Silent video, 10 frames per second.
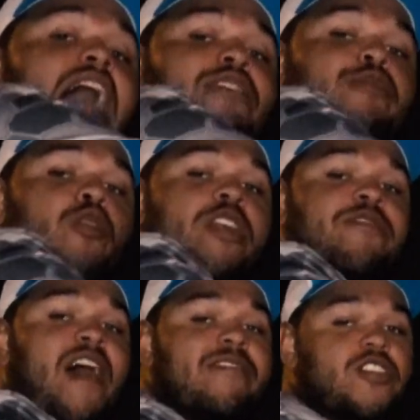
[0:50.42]
at a
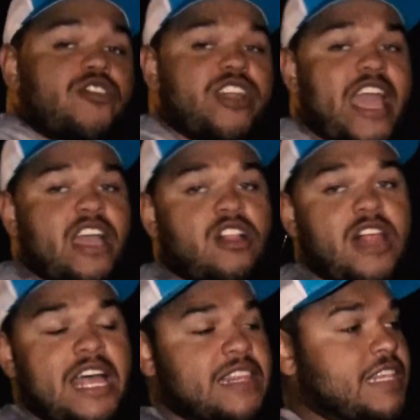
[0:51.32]
45-degree
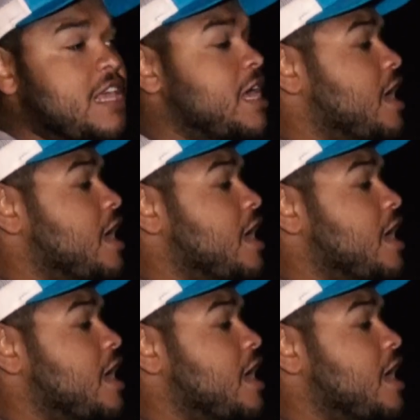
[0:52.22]
angle at the